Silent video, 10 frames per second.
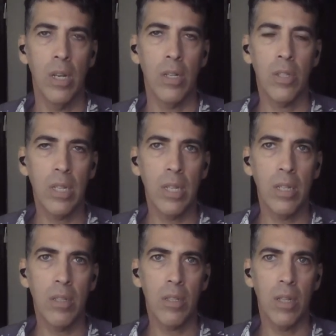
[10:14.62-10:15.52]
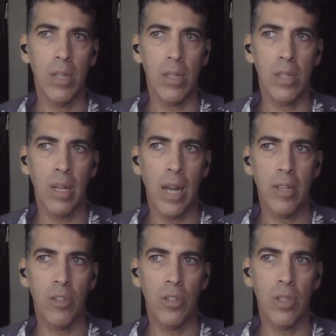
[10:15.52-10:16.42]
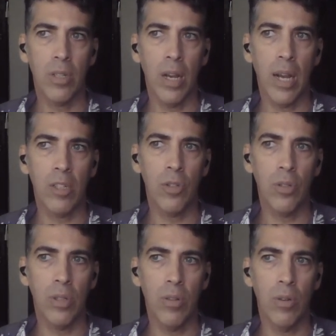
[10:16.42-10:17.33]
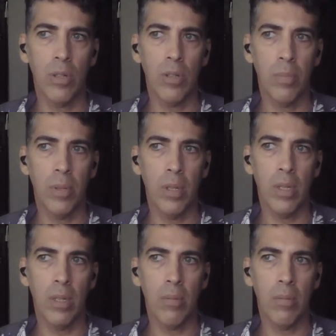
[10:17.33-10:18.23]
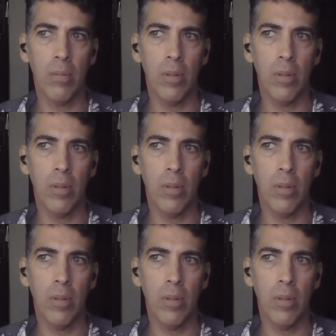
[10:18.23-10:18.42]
scenes that Slash is actually going to be